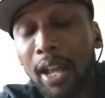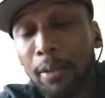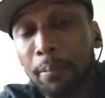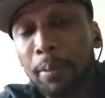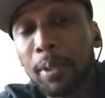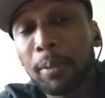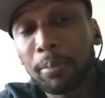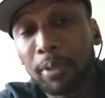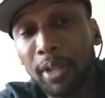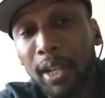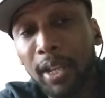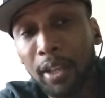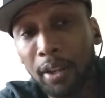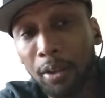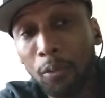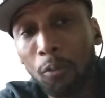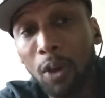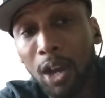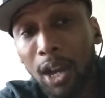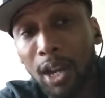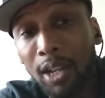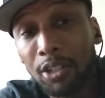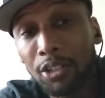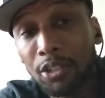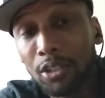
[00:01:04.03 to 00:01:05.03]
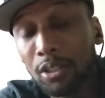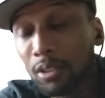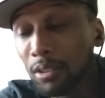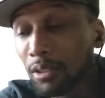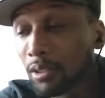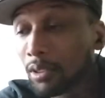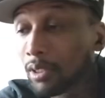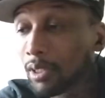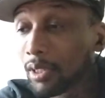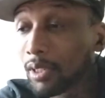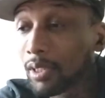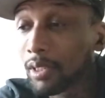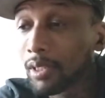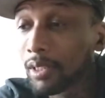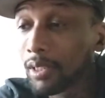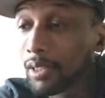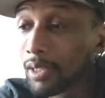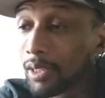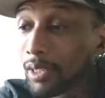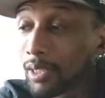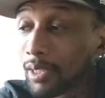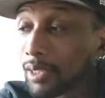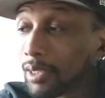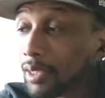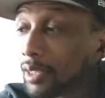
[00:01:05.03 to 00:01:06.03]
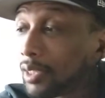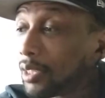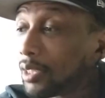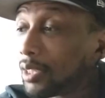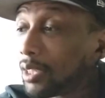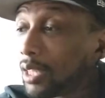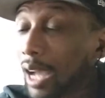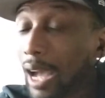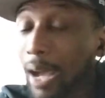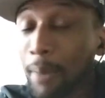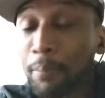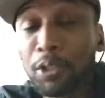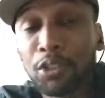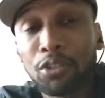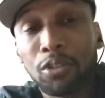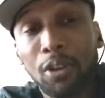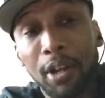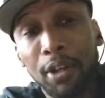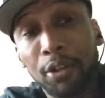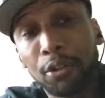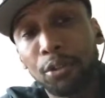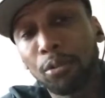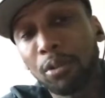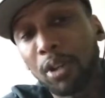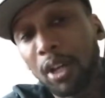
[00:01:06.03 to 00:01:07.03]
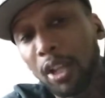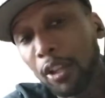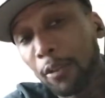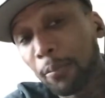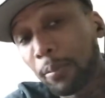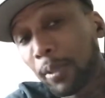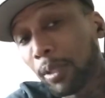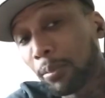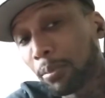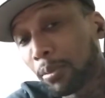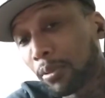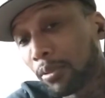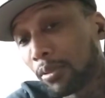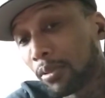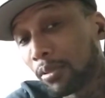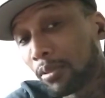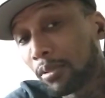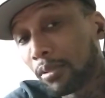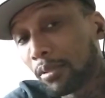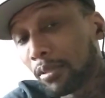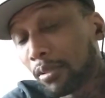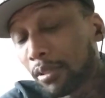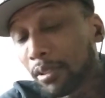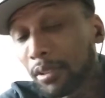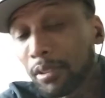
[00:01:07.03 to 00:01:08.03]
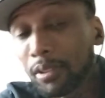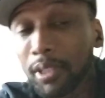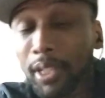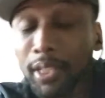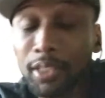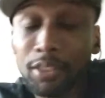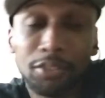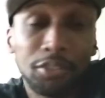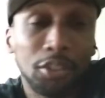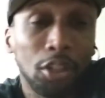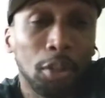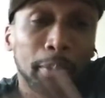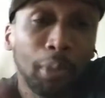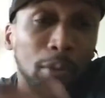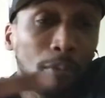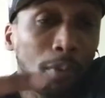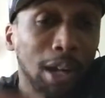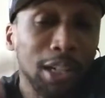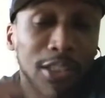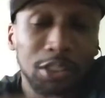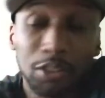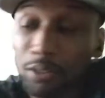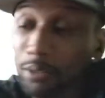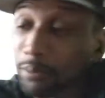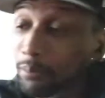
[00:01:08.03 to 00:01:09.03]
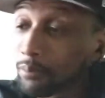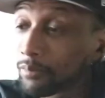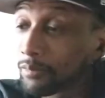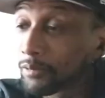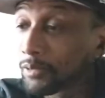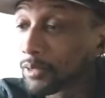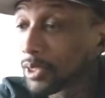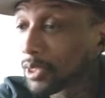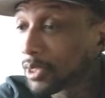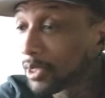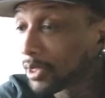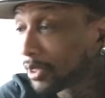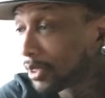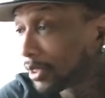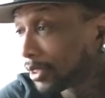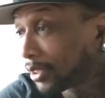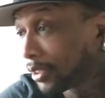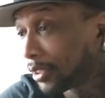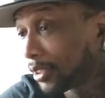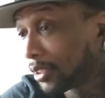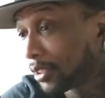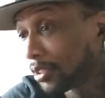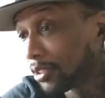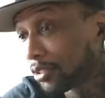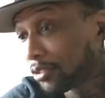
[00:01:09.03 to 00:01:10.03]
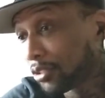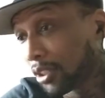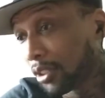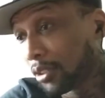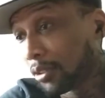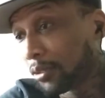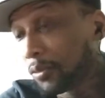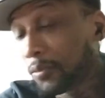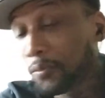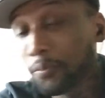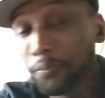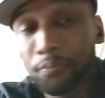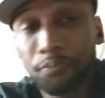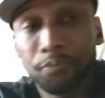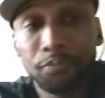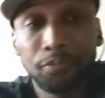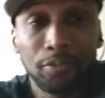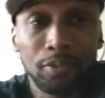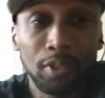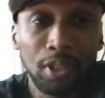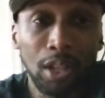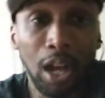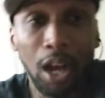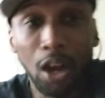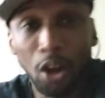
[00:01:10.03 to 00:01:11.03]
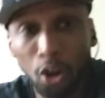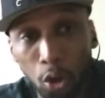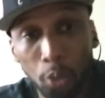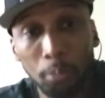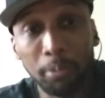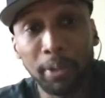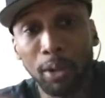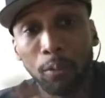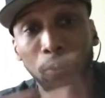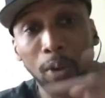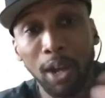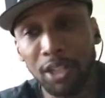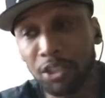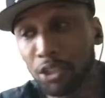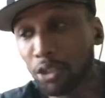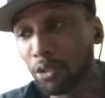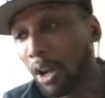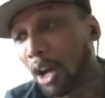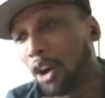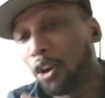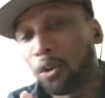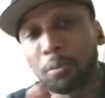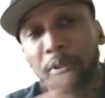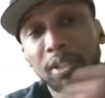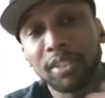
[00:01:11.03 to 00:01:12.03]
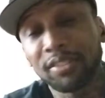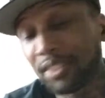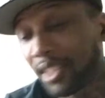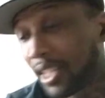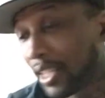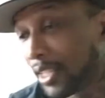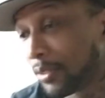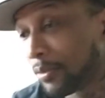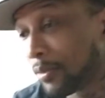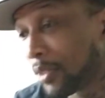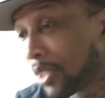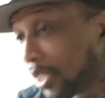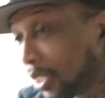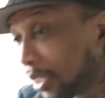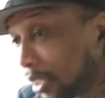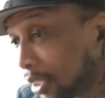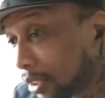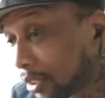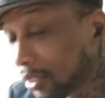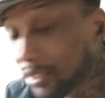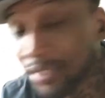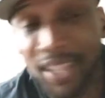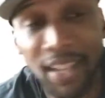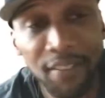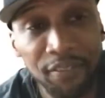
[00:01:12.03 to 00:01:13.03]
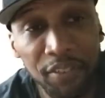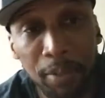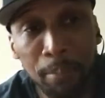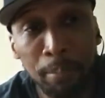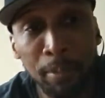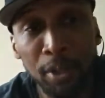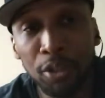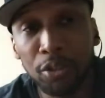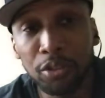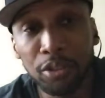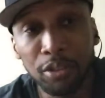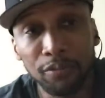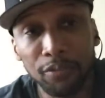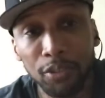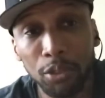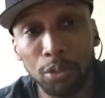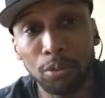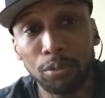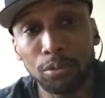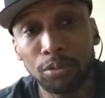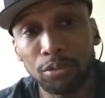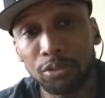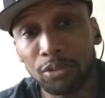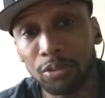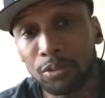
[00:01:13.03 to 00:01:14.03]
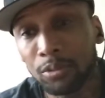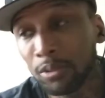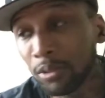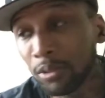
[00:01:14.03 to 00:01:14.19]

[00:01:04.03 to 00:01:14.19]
got the people they're gonna watch. I be trying to do other people, they just don't be watching them. So I hope they watch you. I hope this get seven million views.